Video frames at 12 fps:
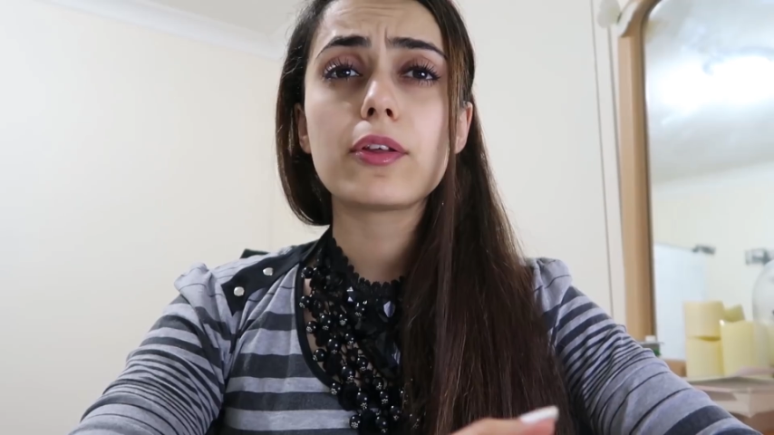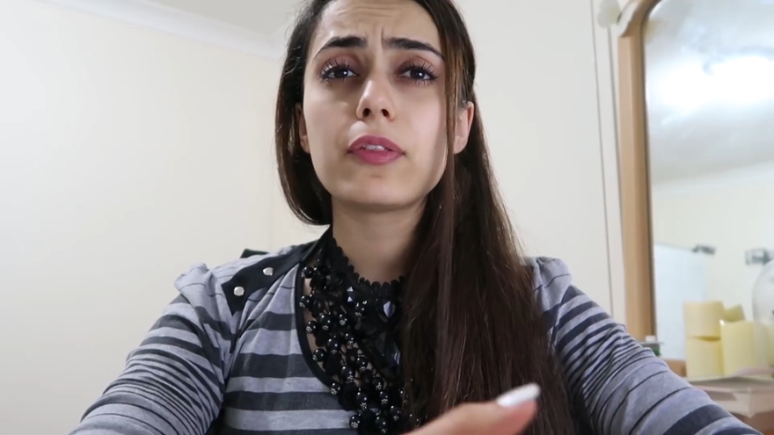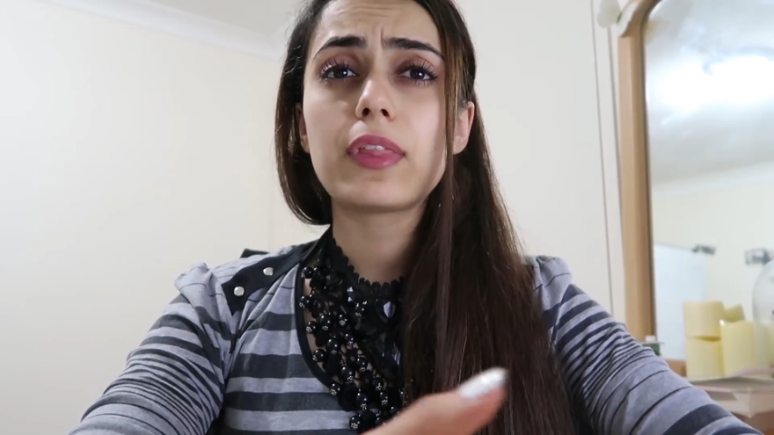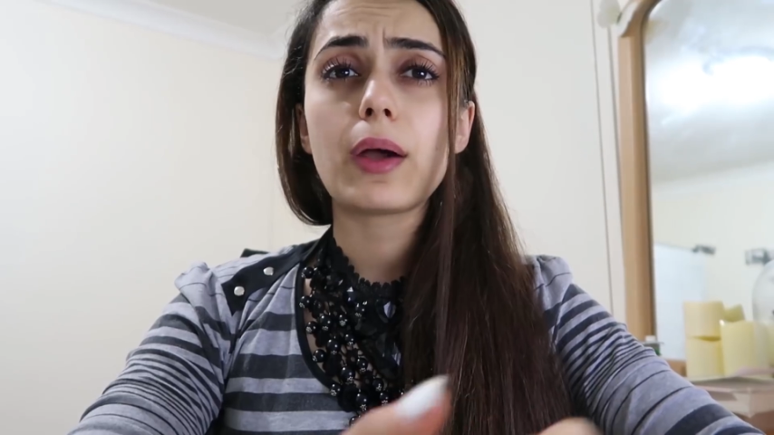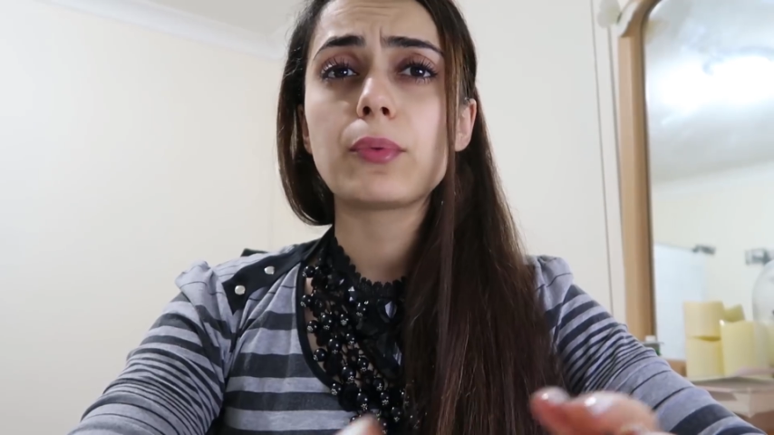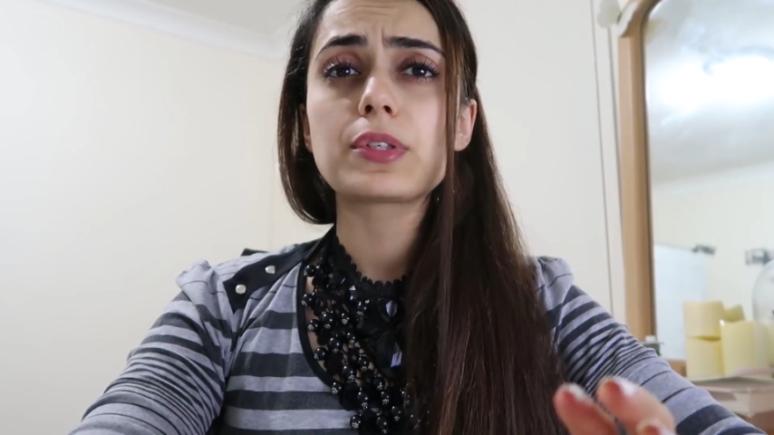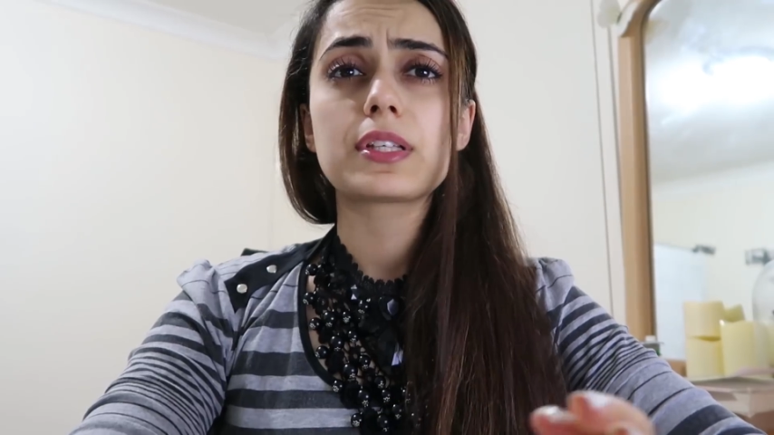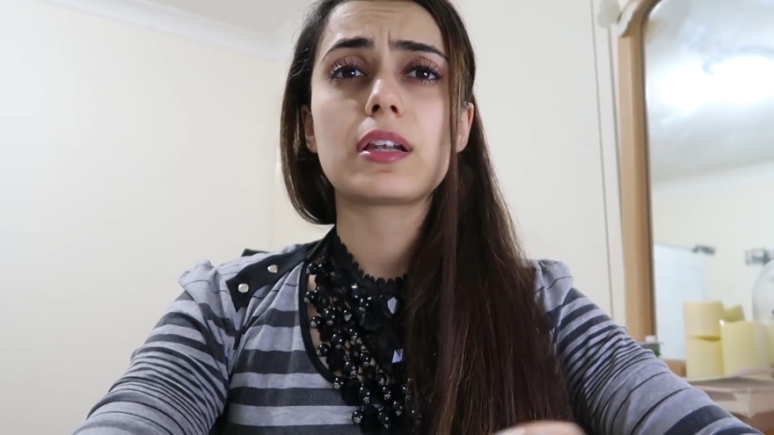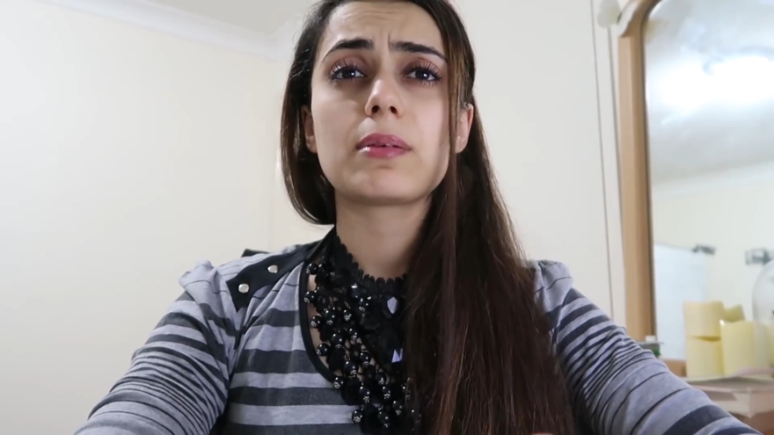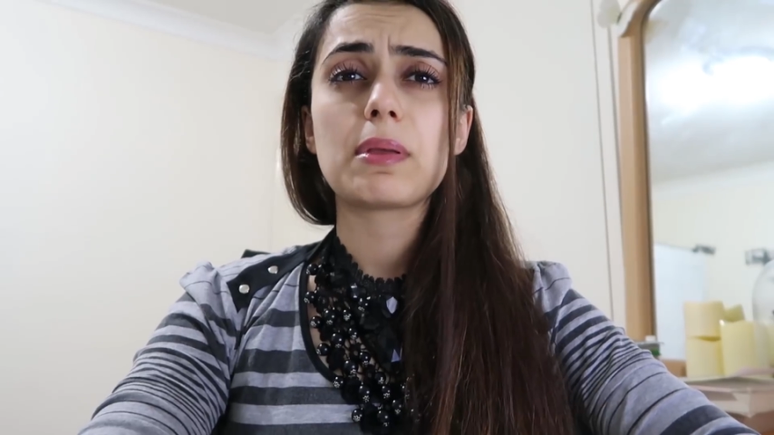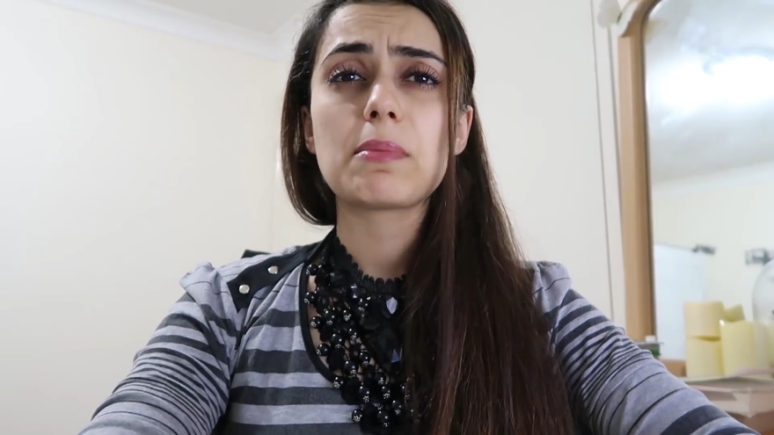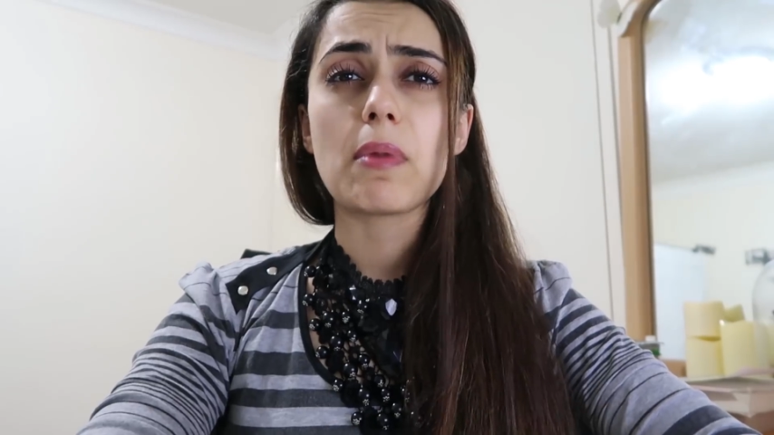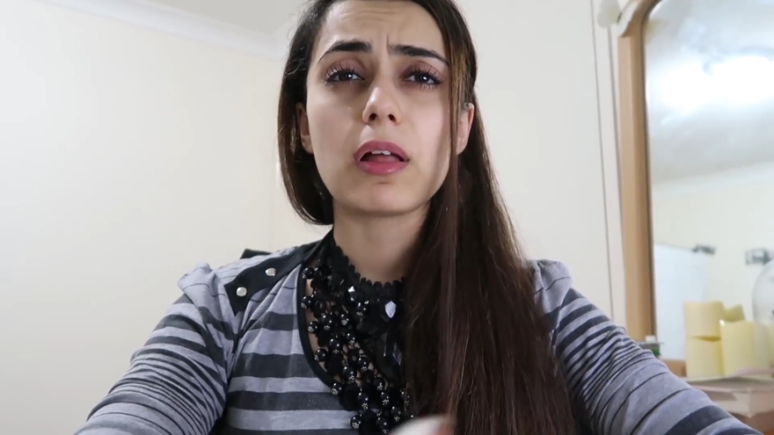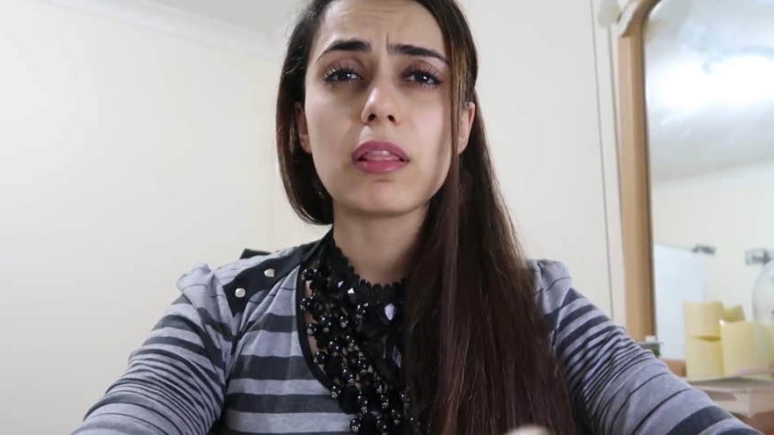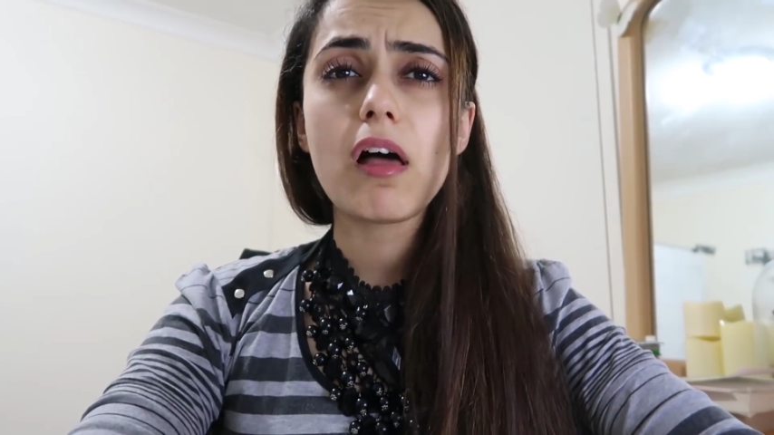thought that was gonna be my